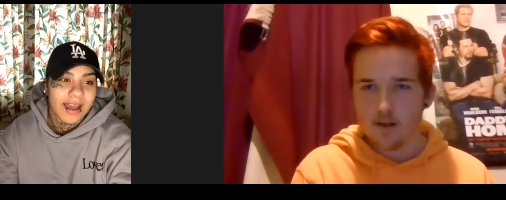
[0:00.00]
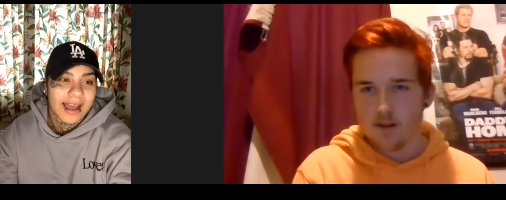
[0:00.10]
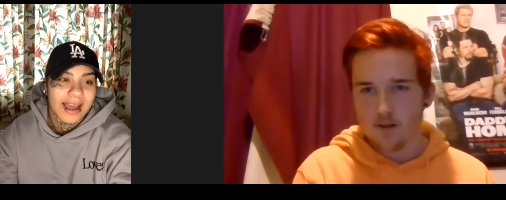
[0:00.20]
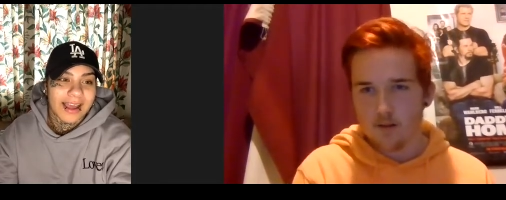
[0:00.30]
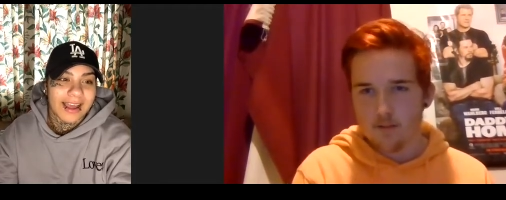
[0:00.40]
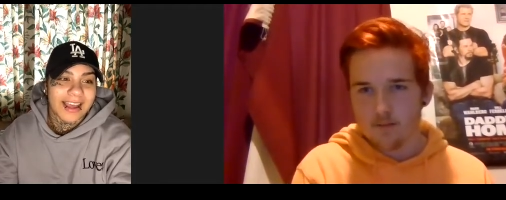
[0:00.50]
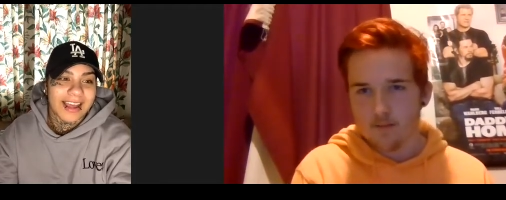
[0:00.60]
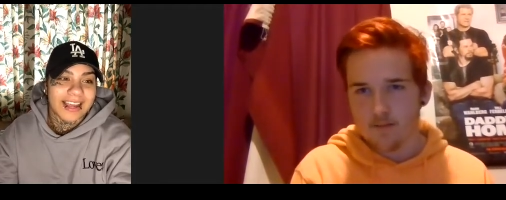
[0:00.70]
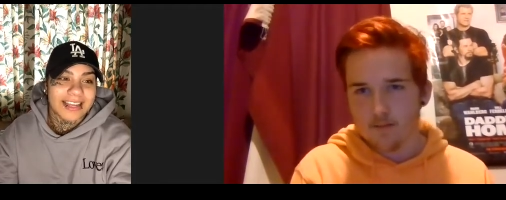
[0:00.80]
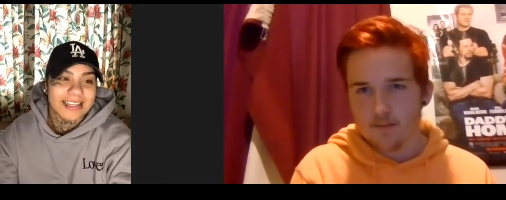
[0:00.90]

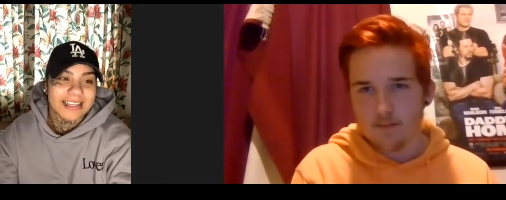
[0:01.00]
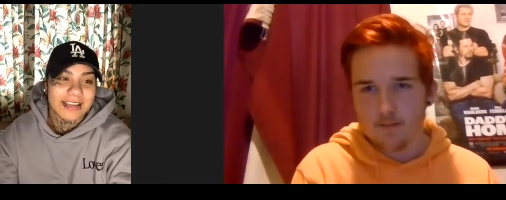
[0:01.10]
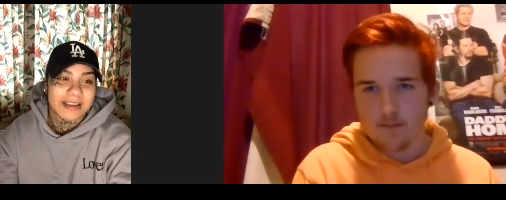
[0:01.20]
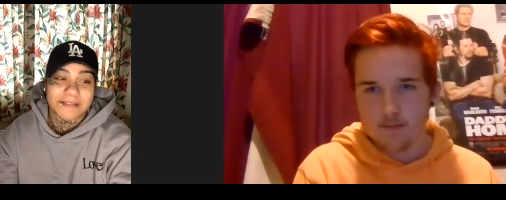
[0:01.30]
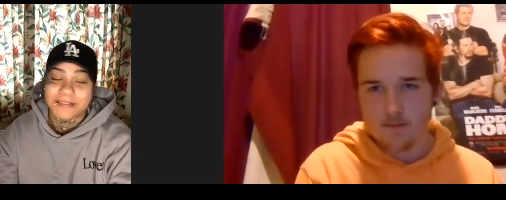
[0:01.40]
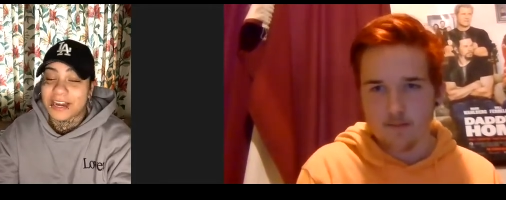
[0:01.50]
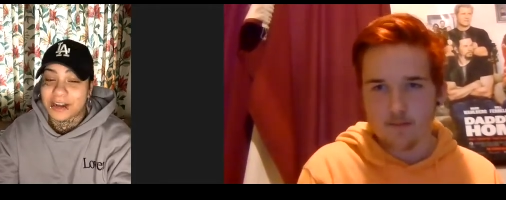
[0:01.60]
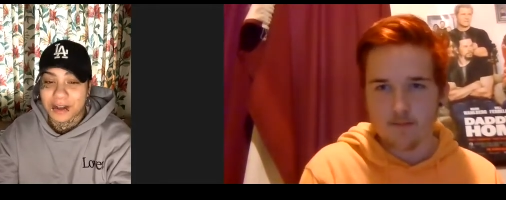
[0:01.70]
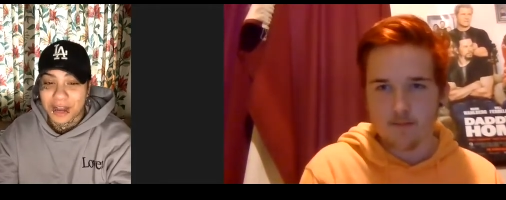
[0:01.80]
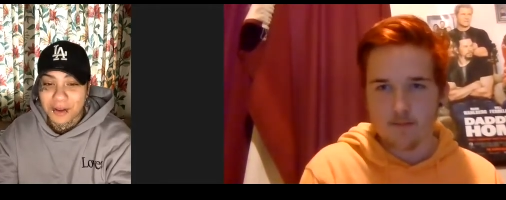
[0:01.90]
Speaker 1: Uh, if they
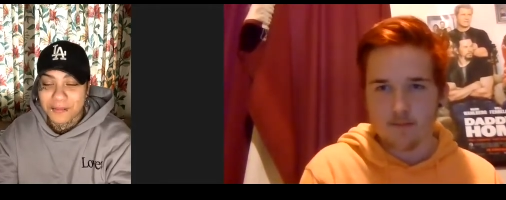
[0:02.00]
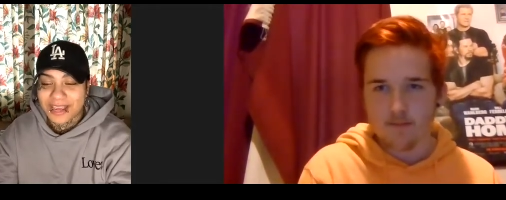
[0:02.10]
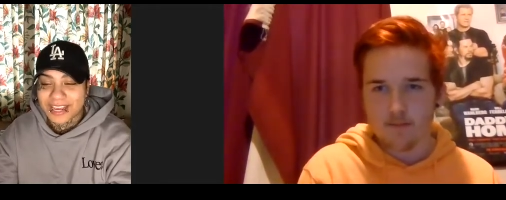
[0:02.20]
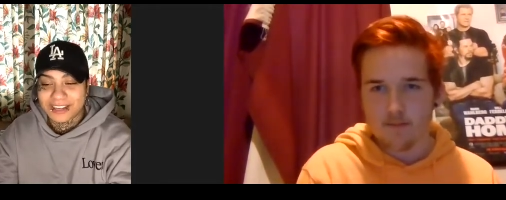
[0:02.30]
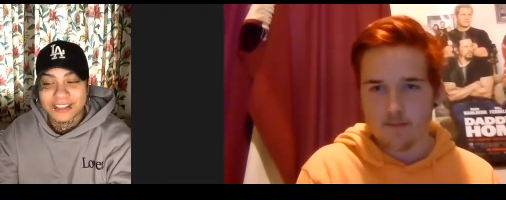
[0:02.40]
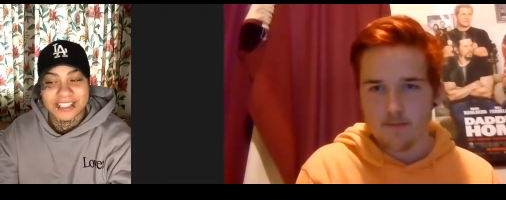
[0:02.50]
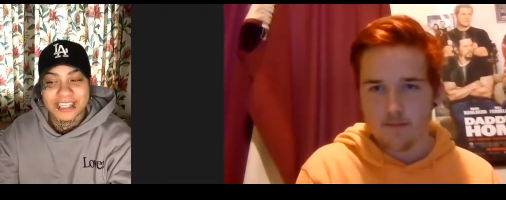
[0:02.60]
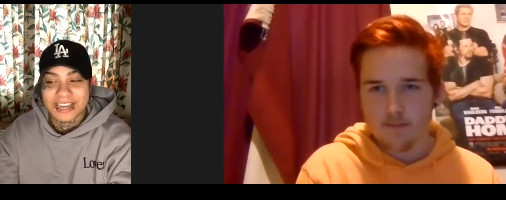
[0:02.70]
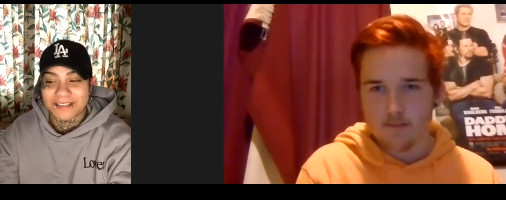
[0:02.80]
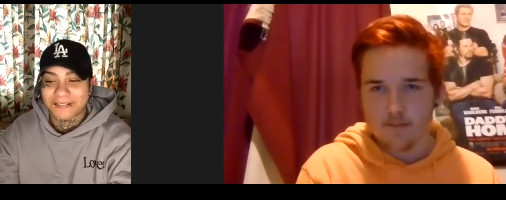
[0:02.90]
don't know me,
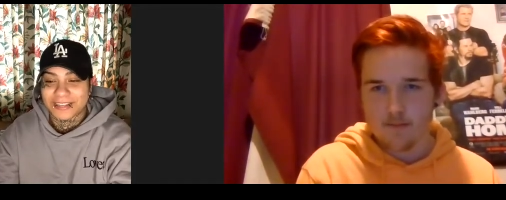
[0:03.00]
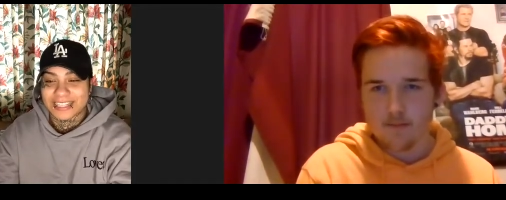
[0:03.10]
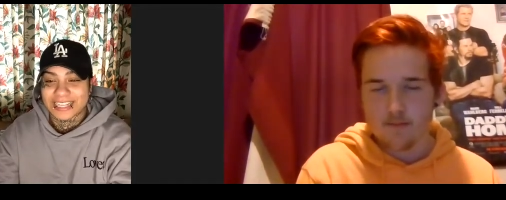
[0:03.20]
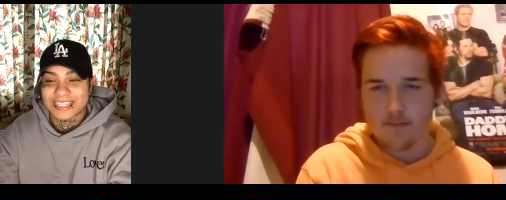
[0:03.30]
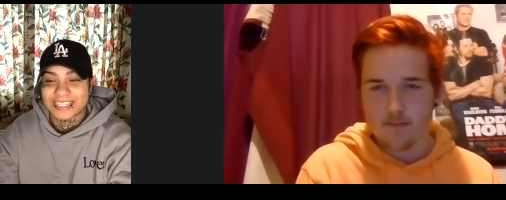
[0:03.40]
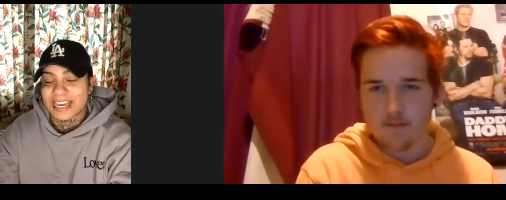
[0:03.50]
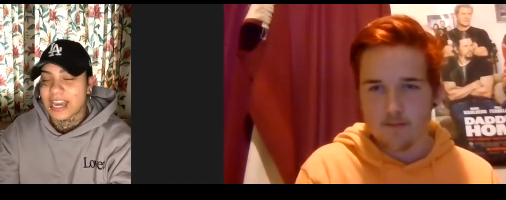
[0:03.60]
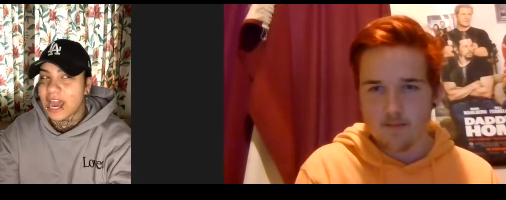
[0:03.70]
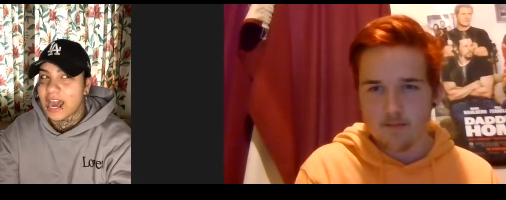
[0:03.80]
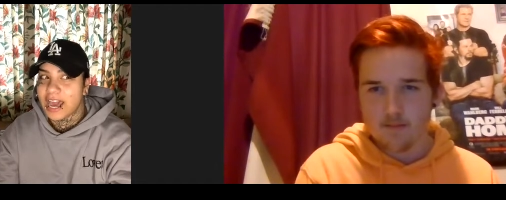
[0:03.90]
usually at first they're just like,
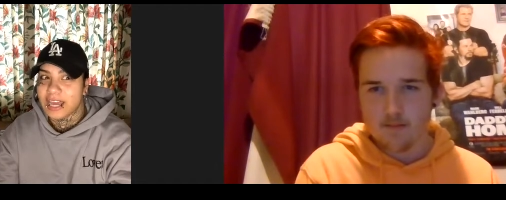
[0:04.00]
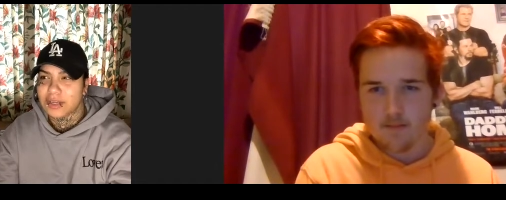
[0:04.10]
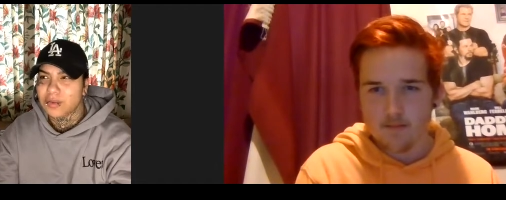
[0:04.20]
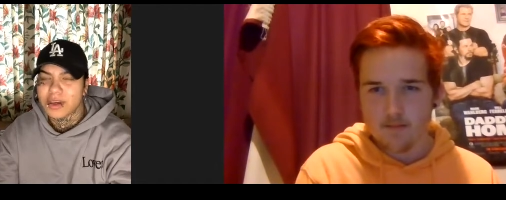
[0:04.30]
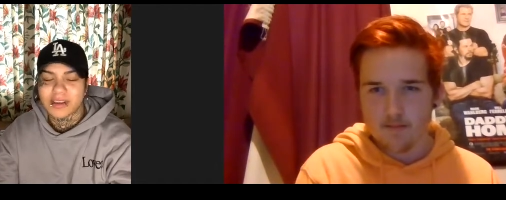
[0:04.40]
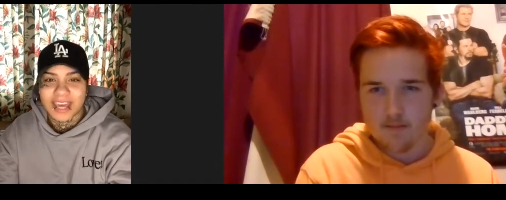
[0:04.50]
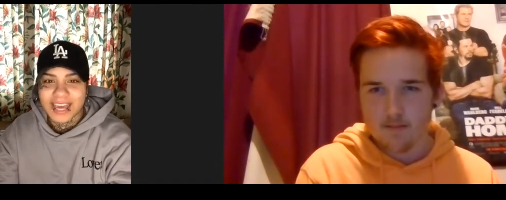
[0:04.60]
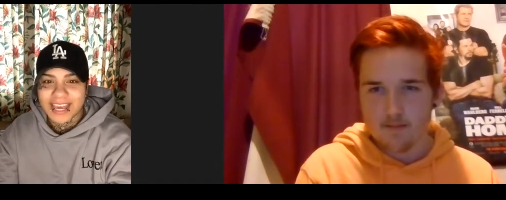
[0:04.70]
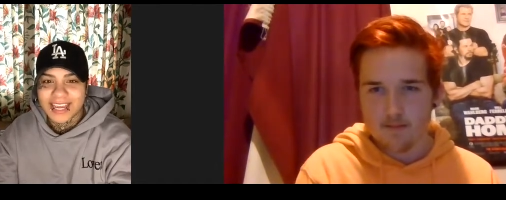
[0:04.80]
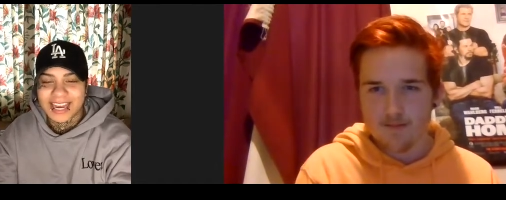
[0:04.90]
ah, are you
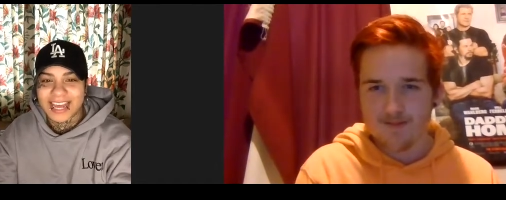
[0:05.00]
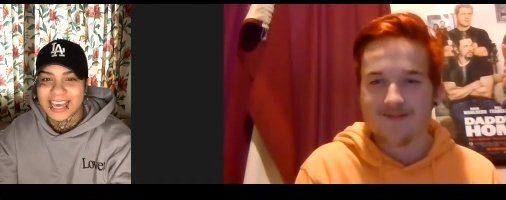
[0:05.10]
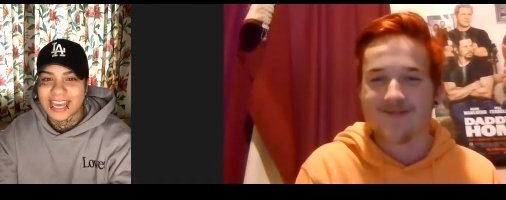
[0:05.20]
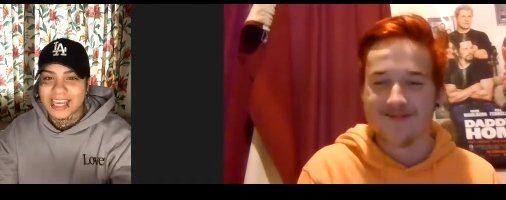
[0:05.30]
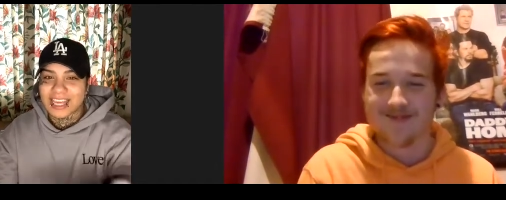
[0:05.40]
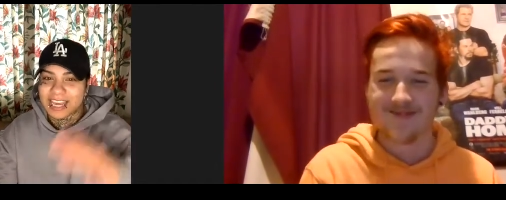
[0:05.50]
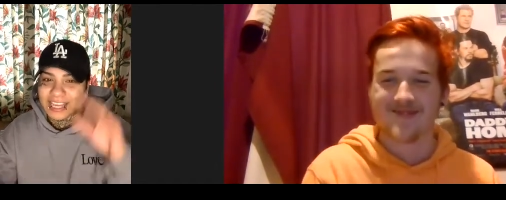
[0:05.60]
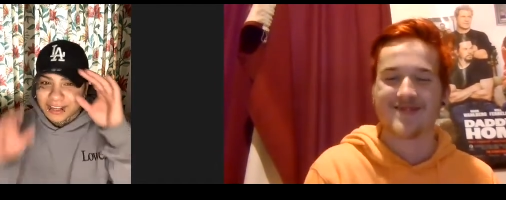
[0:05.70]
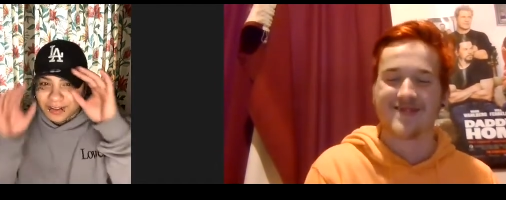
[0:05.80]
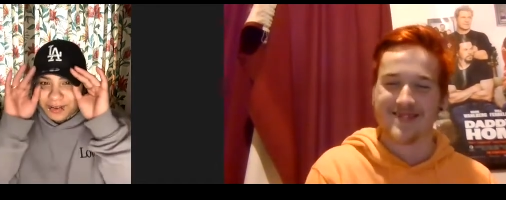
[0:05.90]
okay? Like, are, are
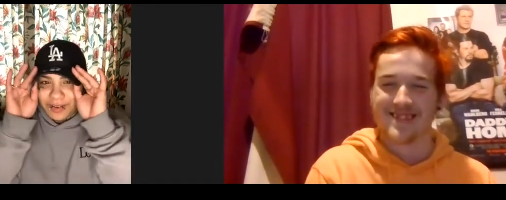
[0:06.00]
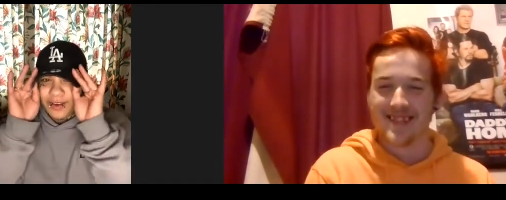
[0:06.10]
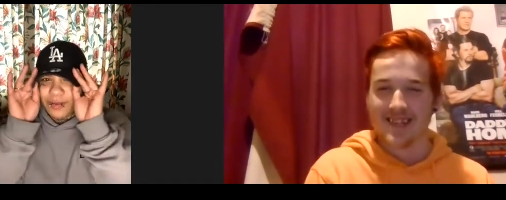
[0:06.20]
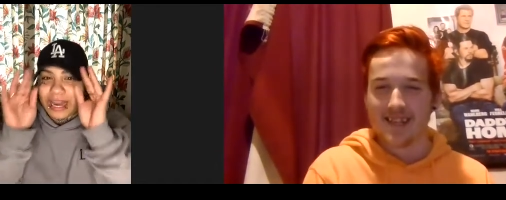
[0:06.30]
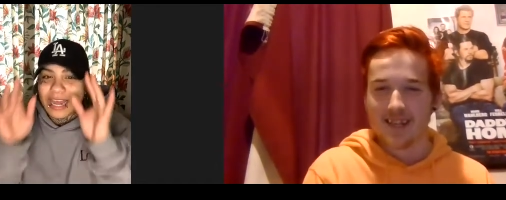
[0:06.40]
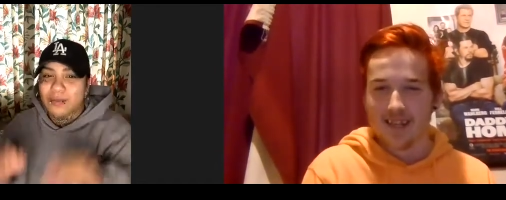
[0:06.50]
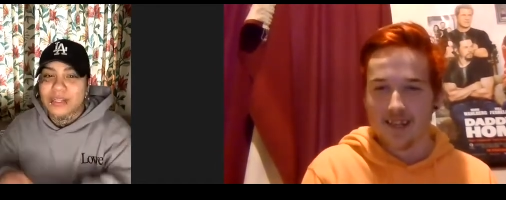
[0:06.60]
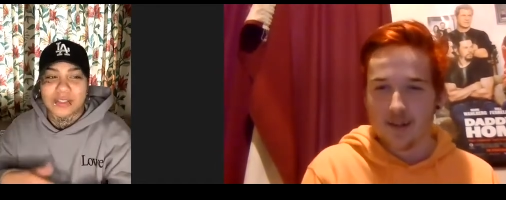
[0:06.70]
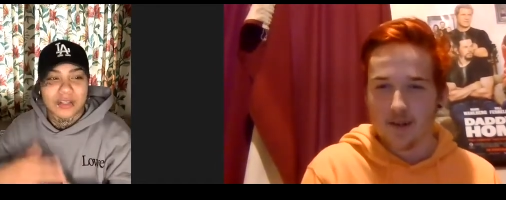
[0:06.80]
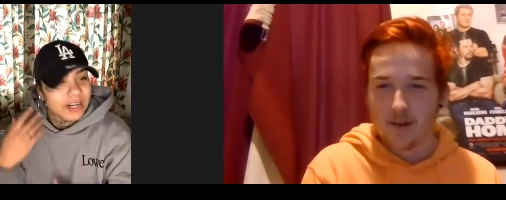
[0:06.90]
you like
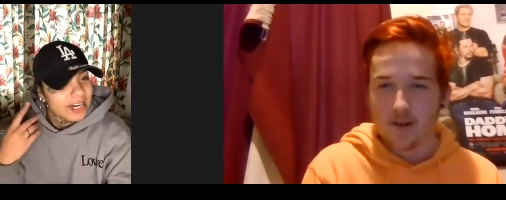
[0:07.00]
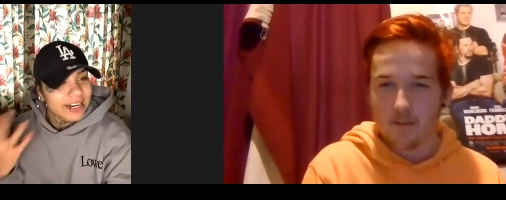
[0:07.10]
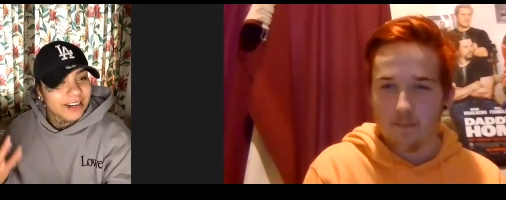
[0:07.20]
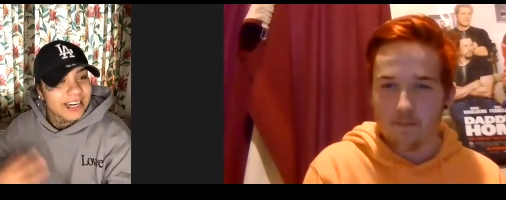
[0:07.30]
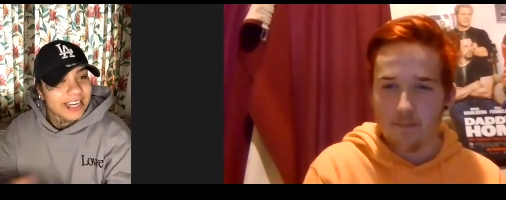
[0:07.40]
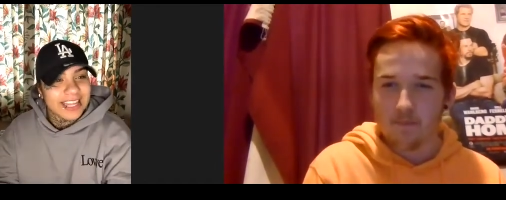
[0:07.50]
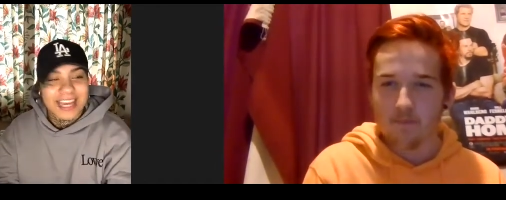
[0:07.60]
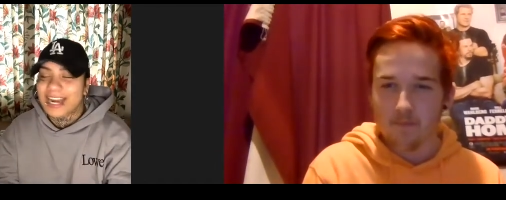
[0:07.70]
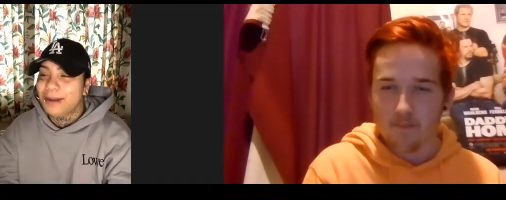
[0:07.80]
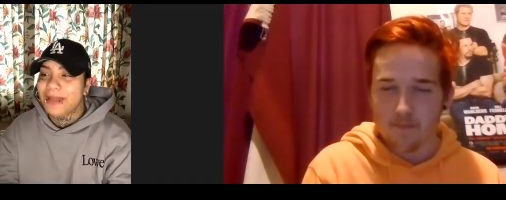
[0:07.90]
withdrawing or anything?
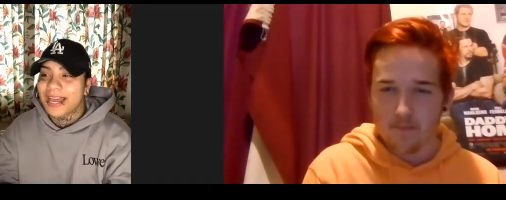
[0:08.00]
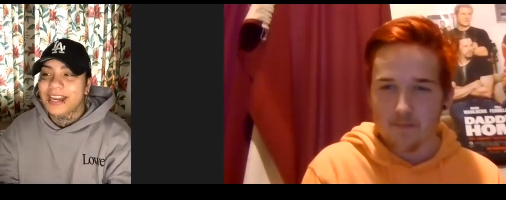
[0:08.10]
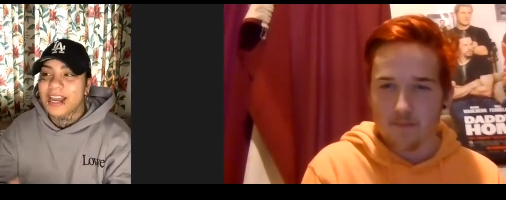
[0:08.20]
And I'm like,